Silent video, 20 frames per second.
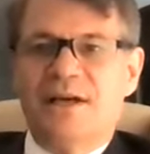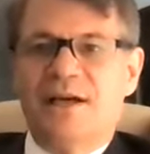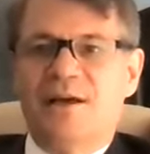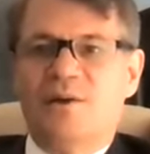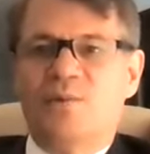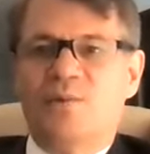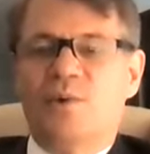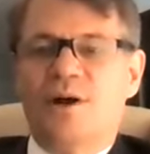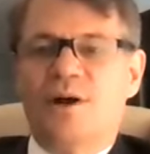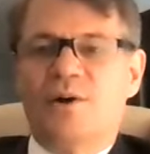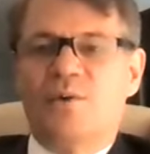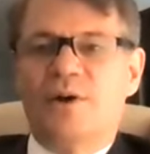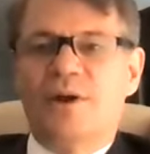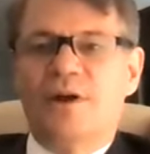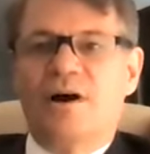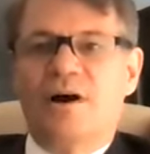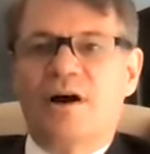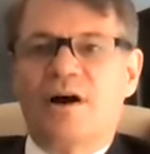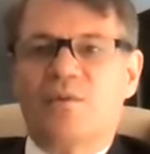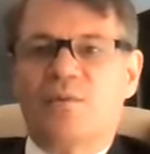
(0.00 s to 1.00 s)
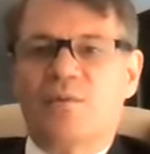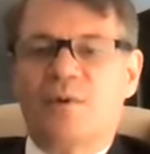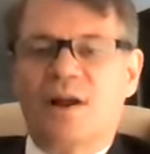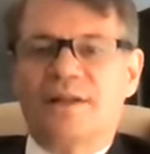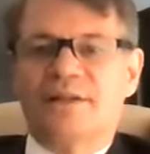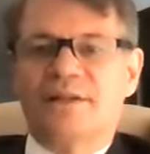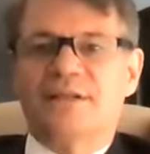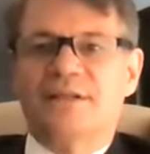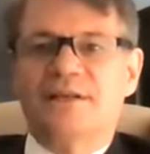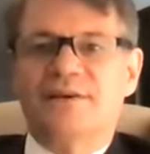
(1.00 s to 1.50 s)
and where we are
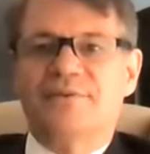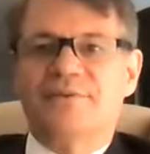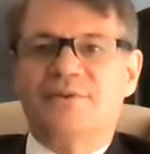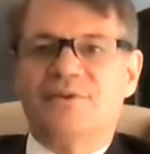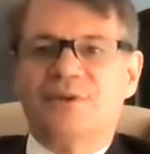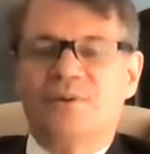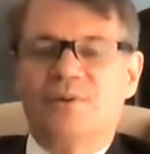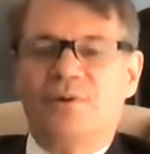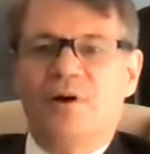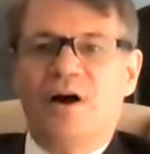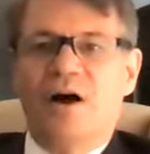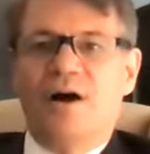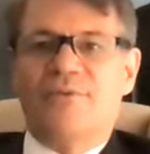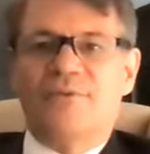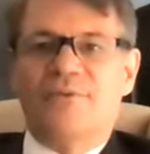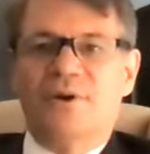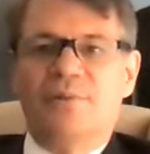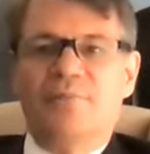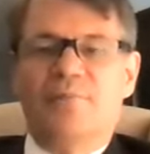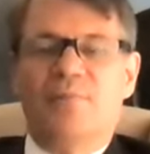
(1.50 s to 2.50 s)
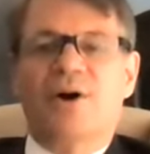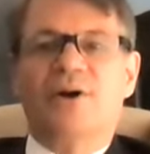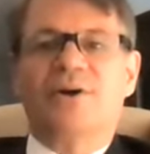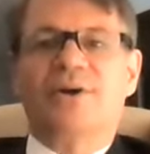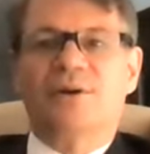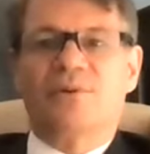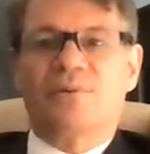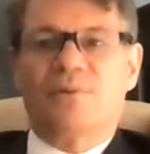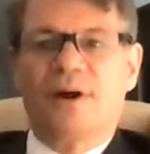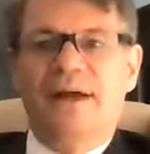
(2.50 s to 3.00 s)
relative to offering
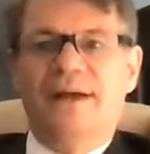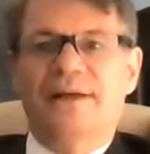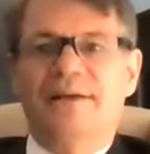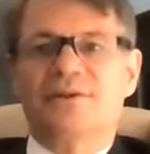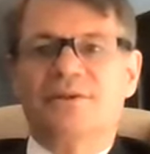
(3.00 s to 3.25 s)
market rate.